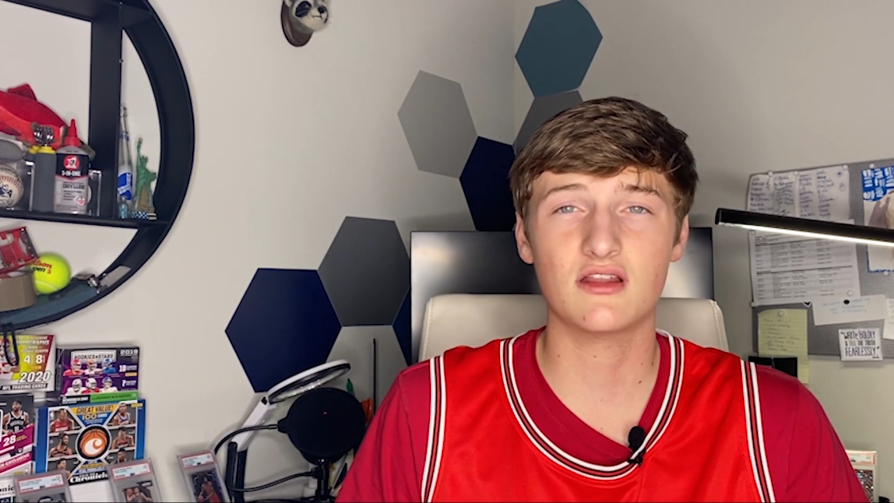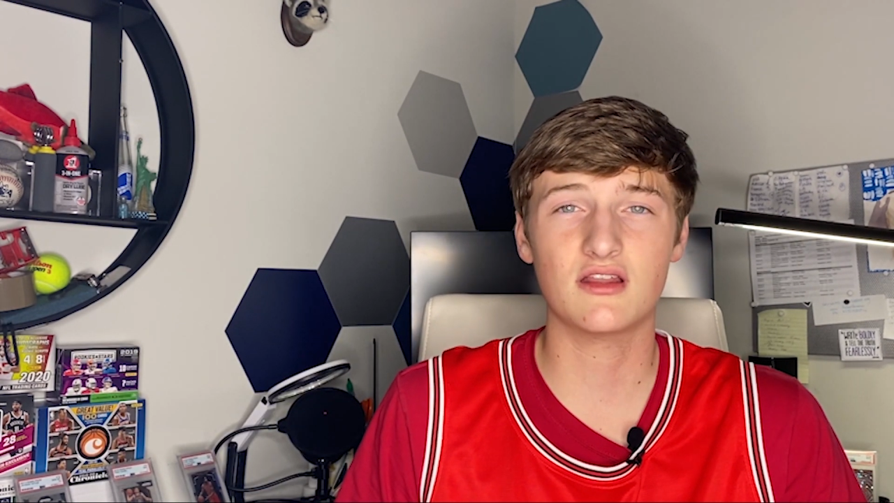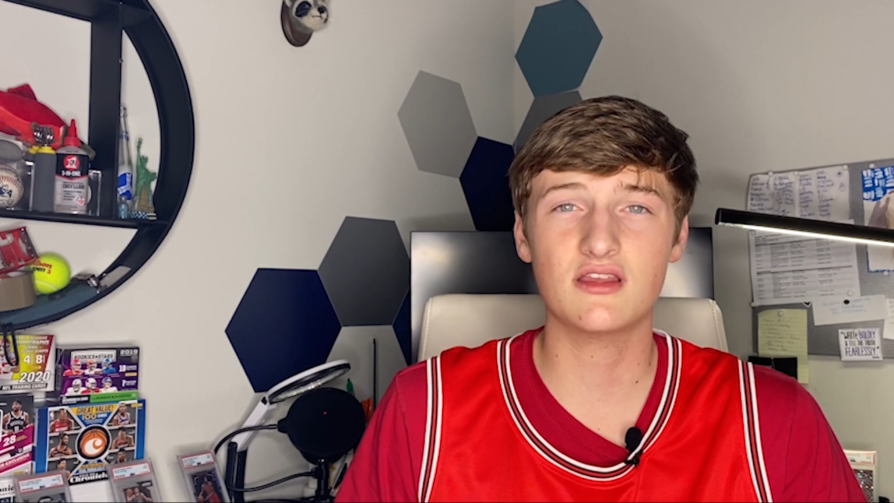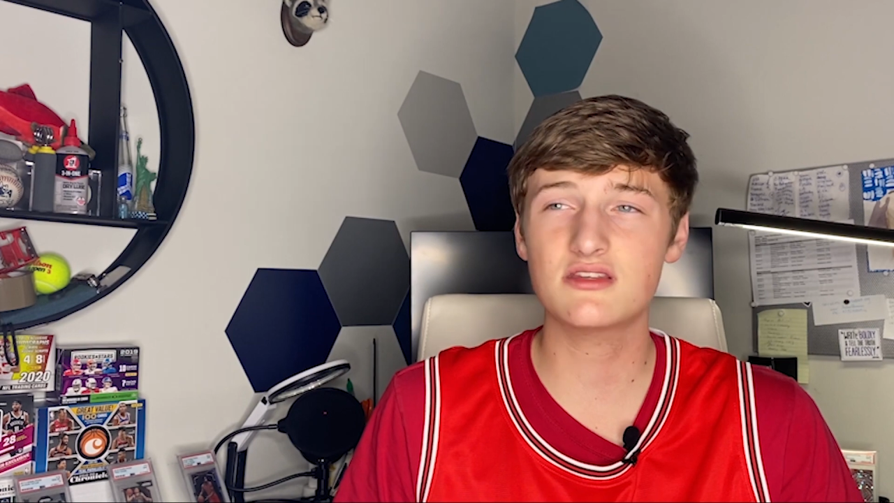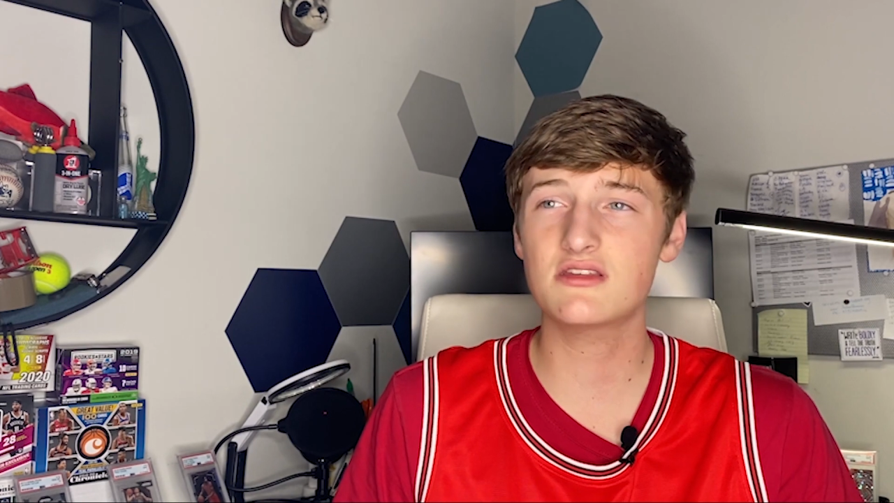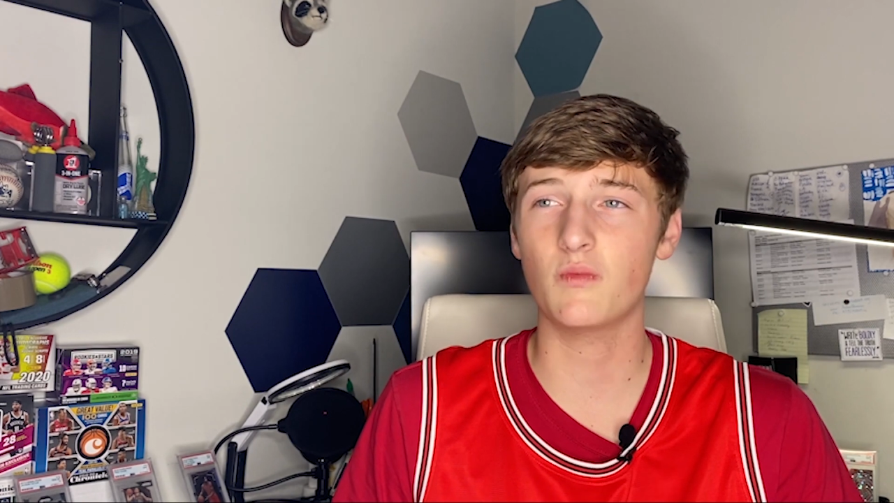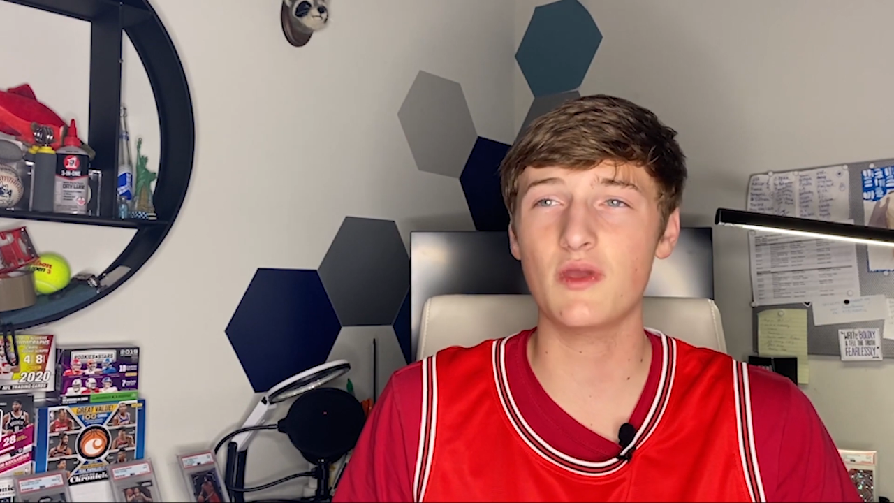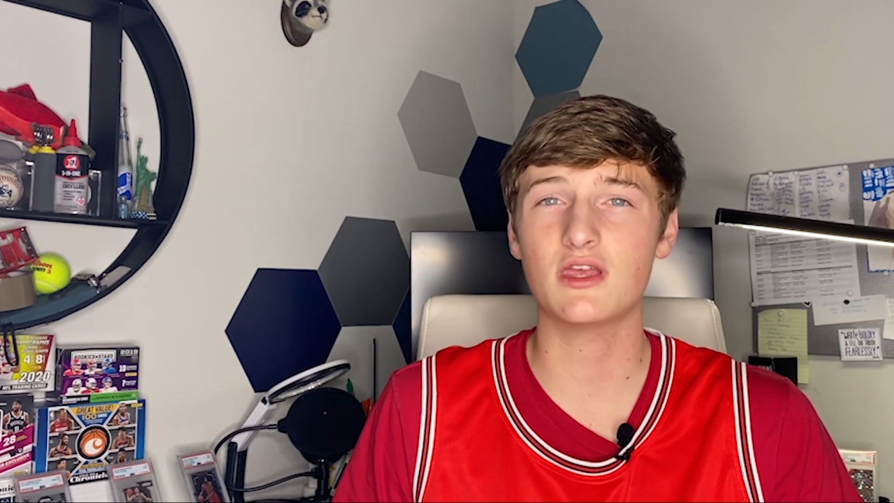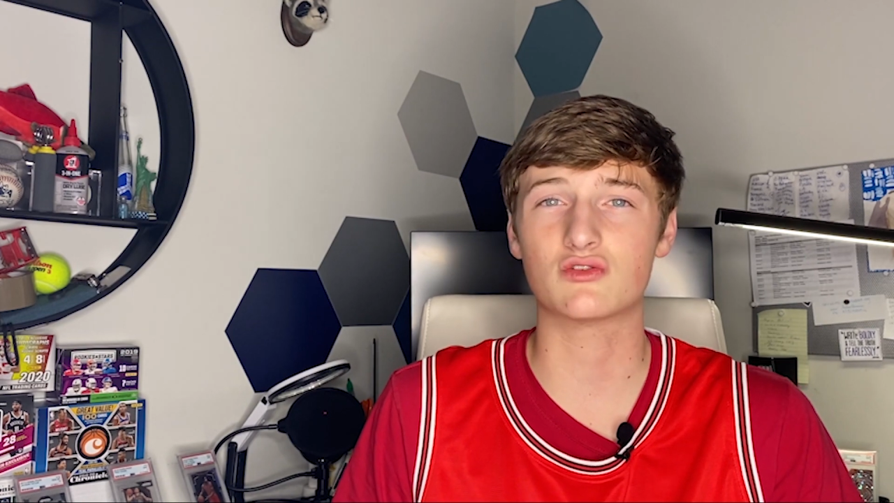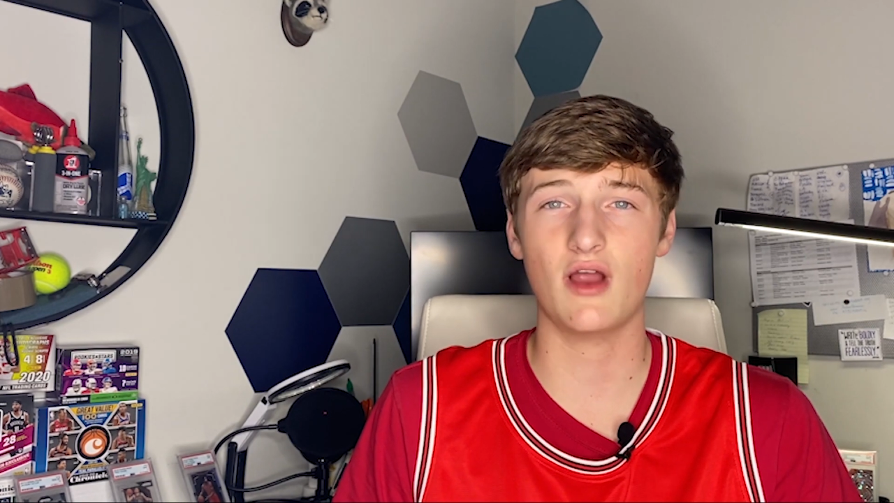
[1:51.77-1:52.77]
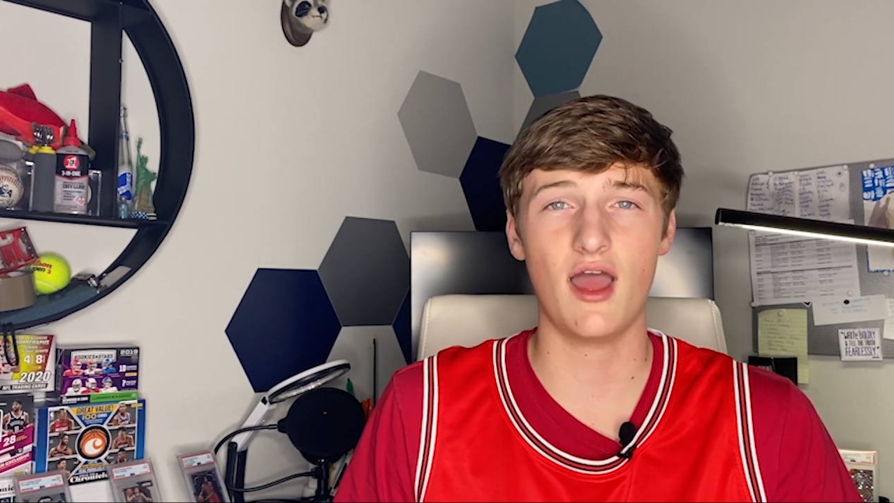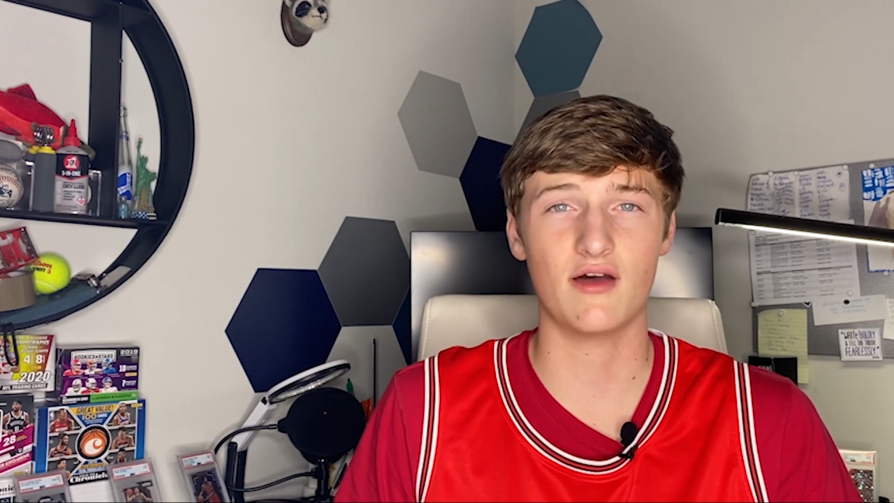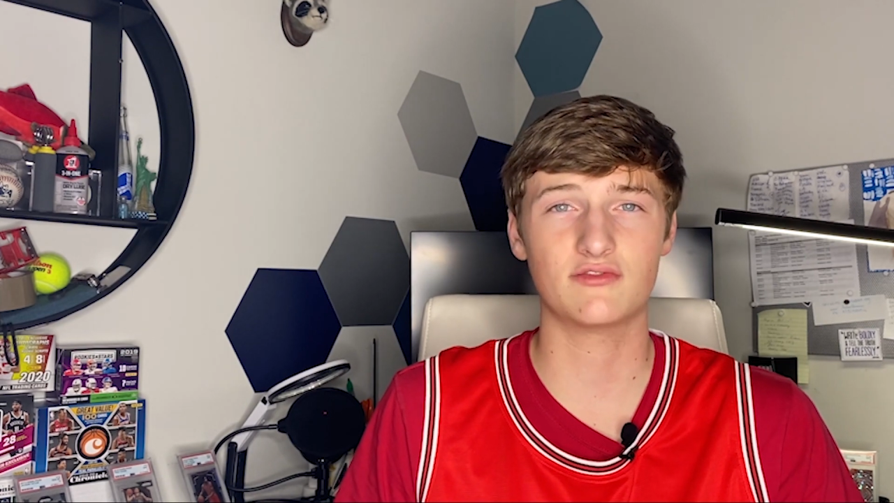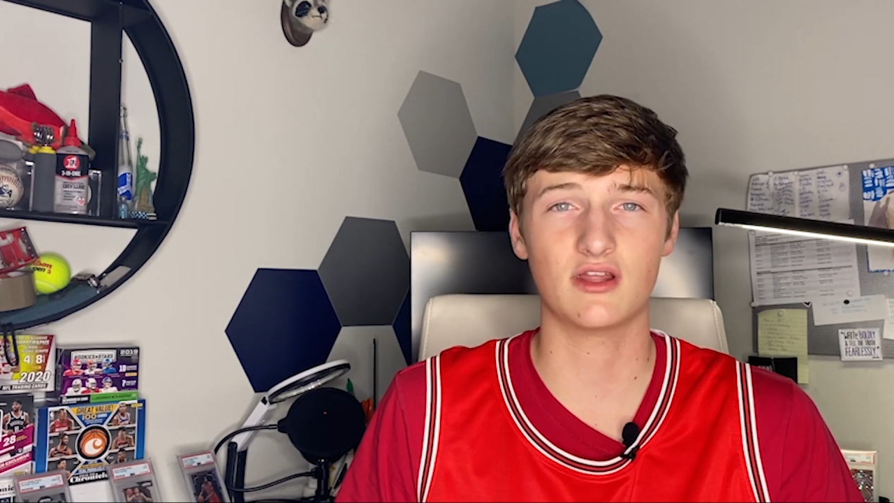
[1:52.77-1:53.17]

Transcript: this is a weak draft